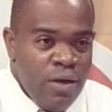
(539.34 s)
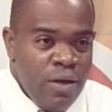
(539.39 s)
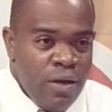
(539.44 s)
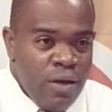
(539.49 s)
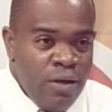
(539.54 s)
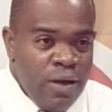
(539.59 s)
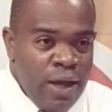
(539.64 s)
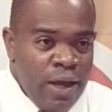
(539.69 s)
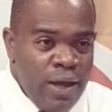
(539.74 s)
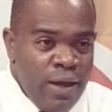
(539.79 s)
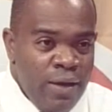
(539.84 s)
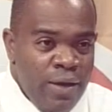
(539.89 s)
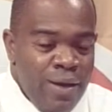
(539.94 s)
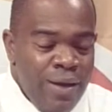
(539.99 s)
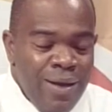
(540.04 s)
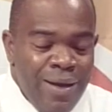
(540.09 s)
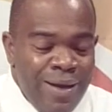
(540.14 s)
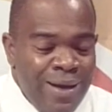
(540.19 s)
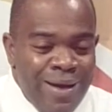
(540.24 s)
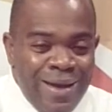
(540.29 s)
okay?
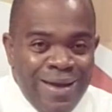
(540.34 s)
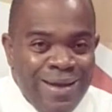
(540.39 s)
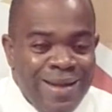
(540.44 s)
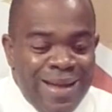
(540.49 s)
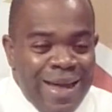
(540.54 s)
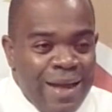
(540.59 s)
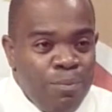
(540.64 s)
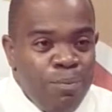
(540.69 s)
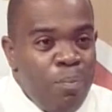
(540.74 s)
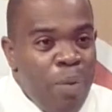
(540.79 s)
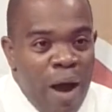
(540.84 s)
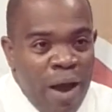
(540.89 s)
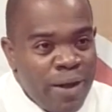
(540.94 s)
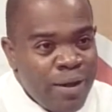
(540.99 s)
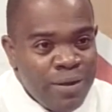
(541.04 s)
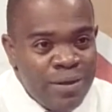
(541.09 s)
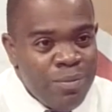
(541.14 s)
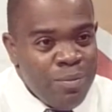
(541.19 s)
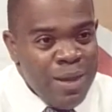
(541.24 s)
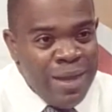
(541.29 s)
It
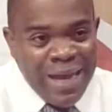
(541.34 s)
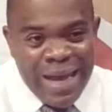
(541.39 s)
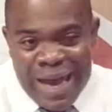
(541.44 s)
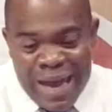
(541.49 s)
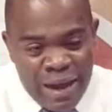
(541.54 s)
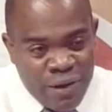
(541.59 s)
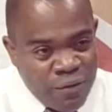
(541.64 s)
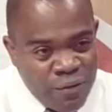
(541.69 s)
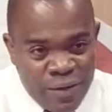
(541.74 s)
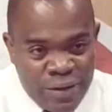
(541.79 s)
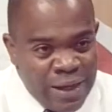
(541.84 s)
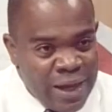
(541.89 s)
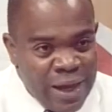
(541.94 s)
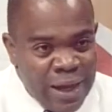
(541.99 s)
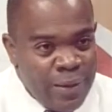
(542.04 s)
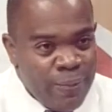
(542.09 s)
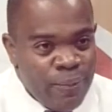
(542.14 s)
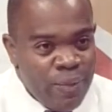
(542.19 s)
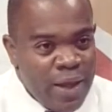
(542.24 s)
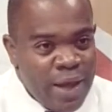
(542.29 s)
bothers me every
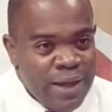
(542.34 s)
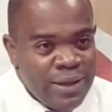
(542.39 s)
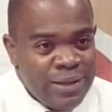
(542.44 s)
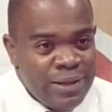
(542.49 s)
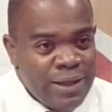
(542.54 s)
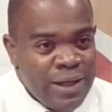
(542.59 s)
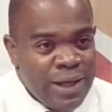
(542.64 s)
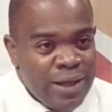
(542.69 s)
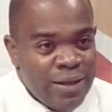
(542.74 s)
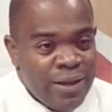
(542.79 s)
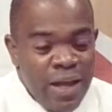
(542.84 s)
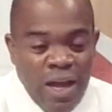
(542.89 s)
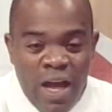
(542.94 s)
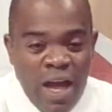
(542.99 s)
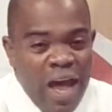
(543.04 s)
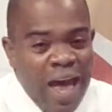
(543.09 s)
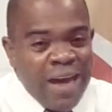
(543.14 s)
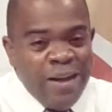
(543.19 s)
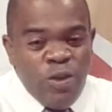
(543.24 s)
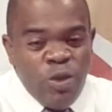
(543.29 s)
time I see it.
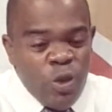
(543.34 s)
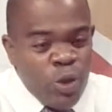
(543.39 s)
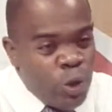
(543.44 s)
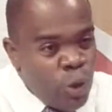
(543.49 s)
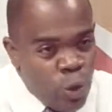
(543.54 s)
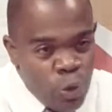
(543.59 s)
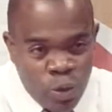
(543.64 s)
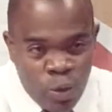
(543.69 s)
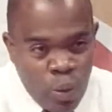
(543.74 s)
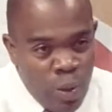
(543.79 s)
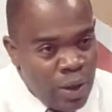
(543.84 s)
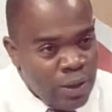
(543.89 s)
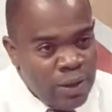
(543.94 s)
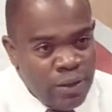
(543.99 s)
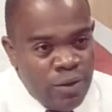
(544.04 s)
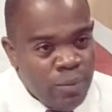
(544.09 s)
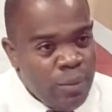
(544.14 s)
I don't want it to